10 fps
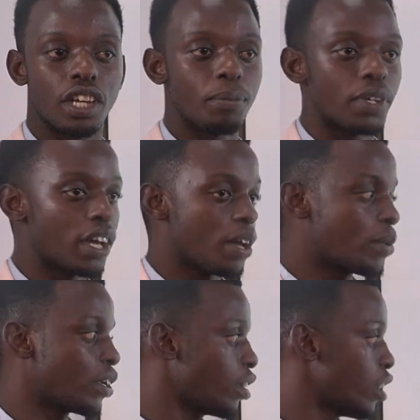are
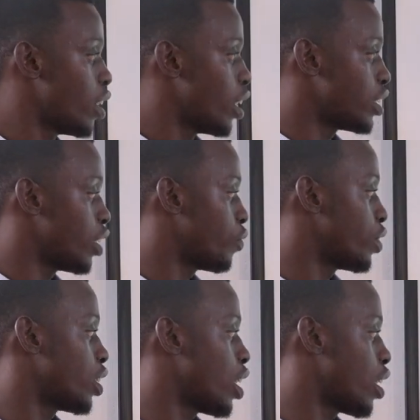becoming
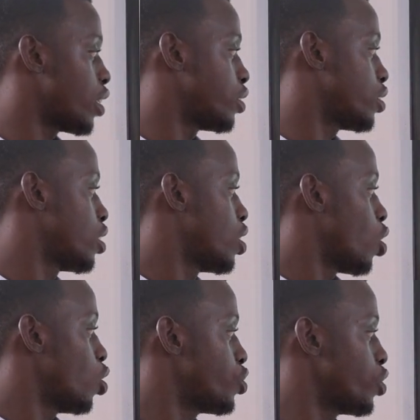self-reliant.
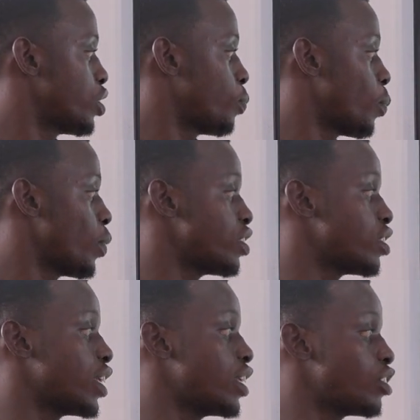Also, it prepares
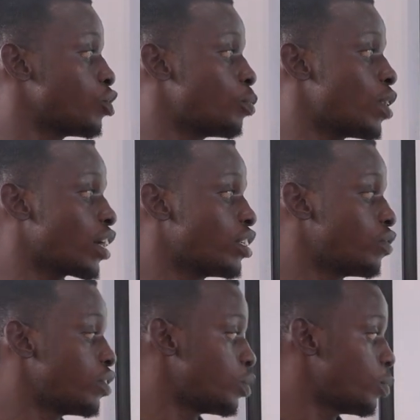the learners to be
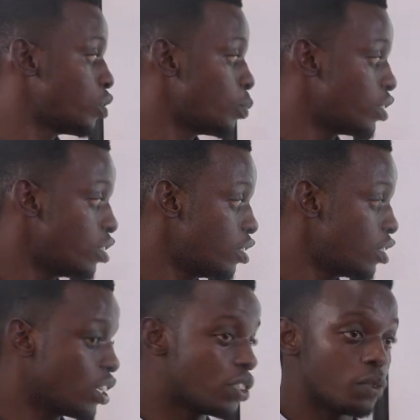active, responsible
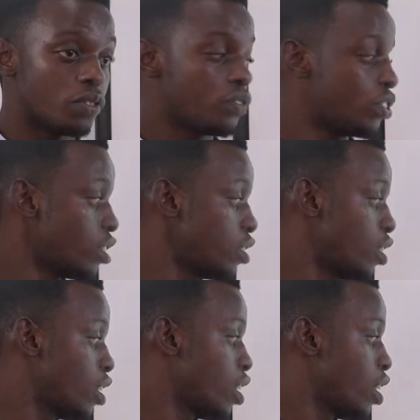citizens, as we have seen.
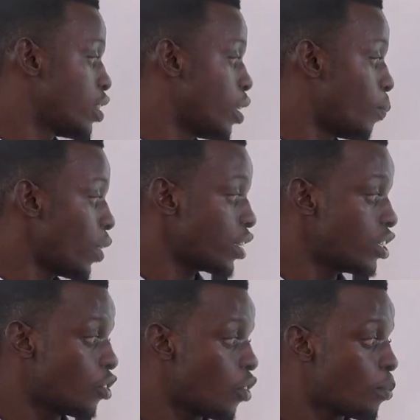The
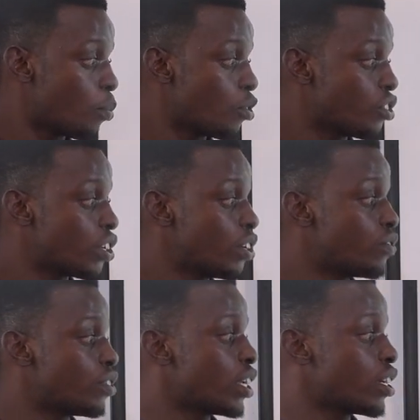practical approach
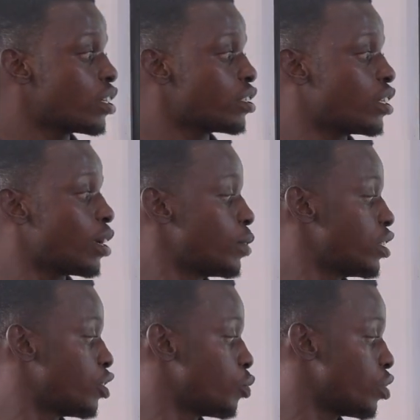gives learners the
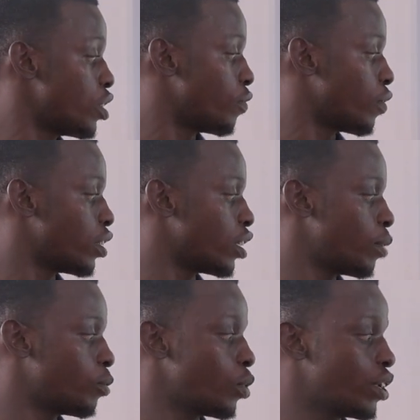ability to live and
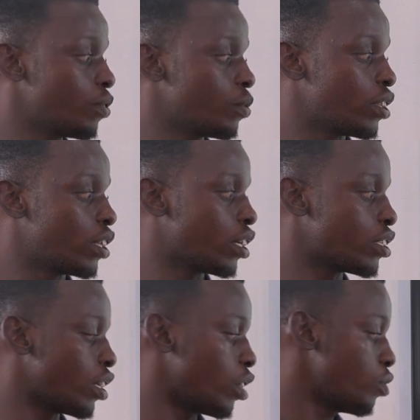adapt well with their
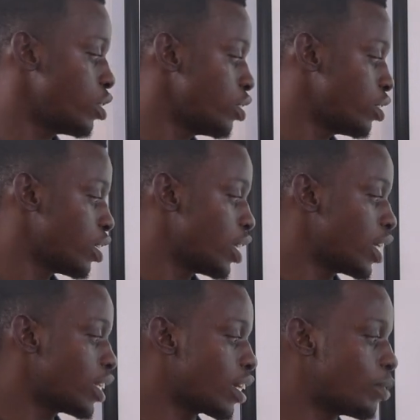surroundings.
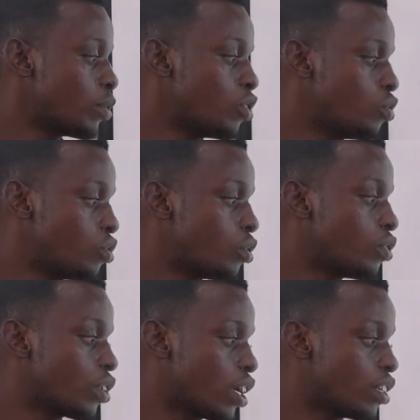It can be used to
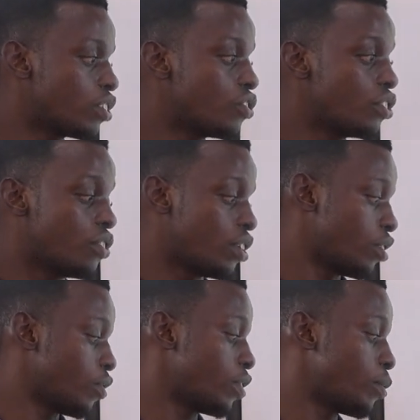educate children
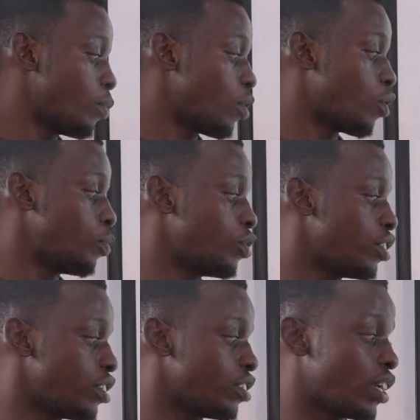of the poor
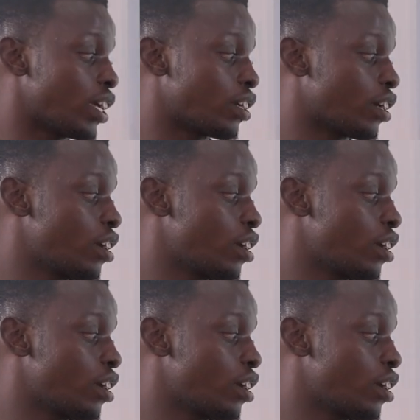communities like